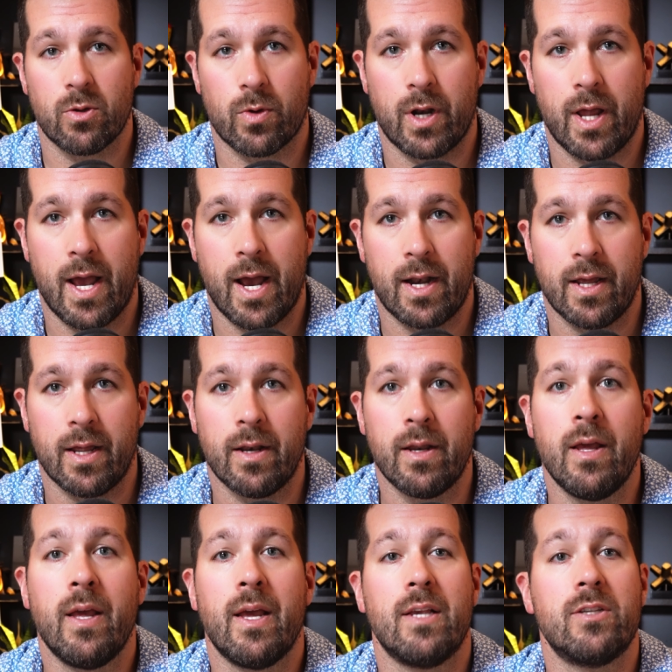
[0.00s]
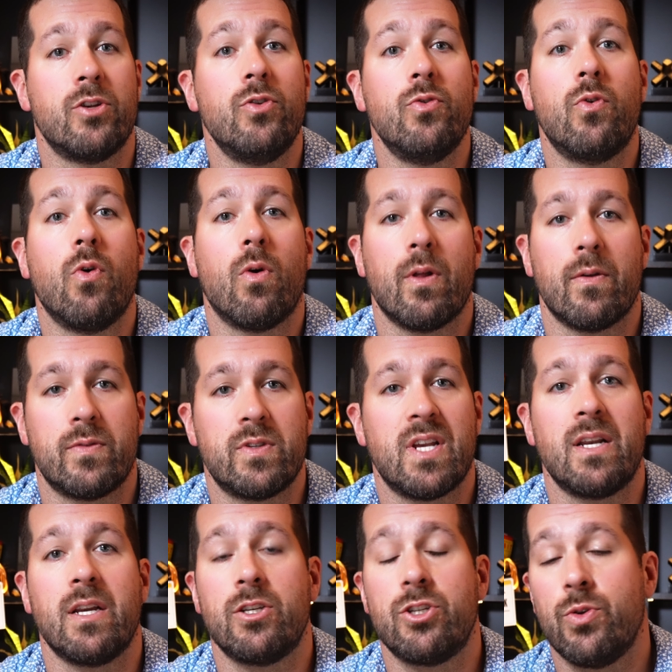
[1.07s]
that we're going to add in is a new goal of
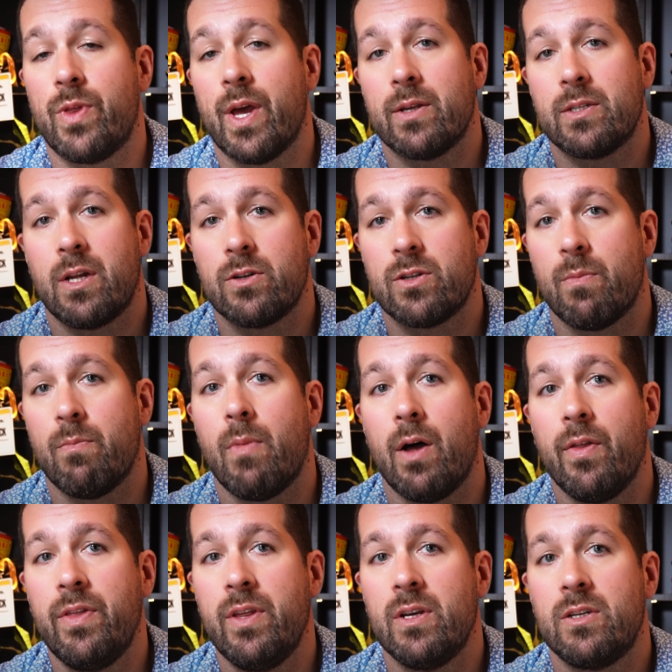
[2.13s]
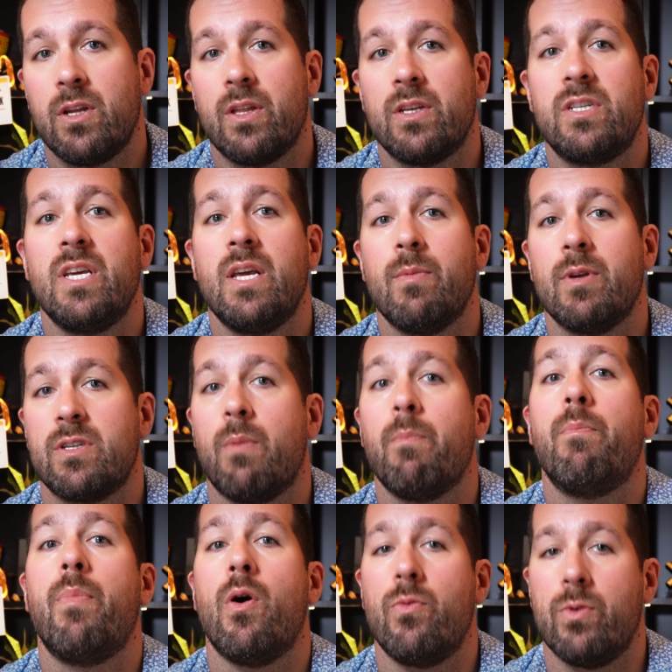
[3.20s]
sending $2,000 a month to the team as a
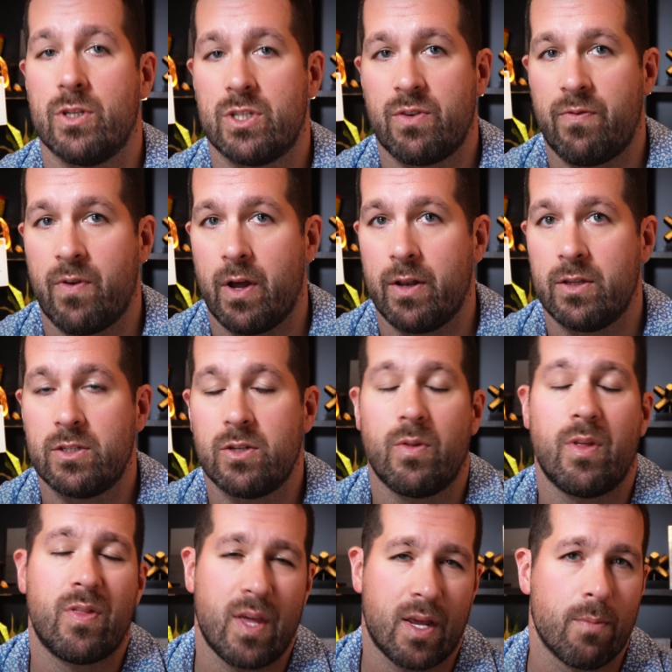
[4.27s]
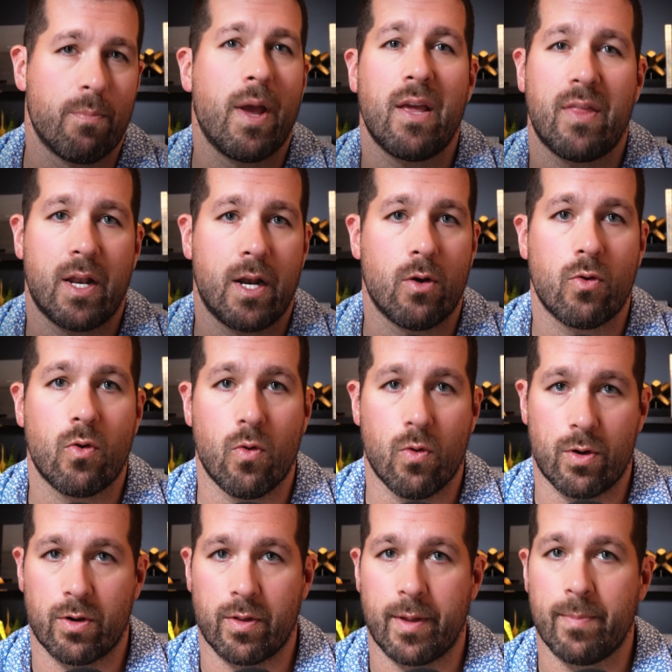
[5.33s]
bonus fund so that they can pay that out
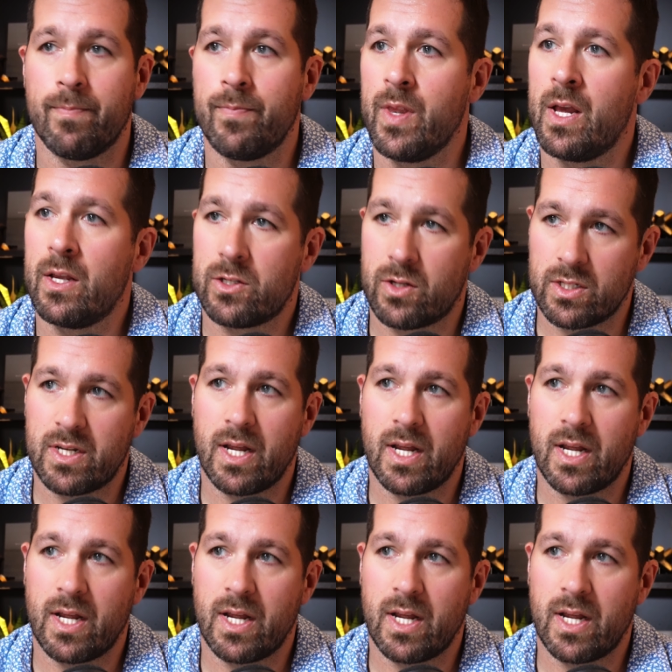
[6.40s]
quarterly. So let's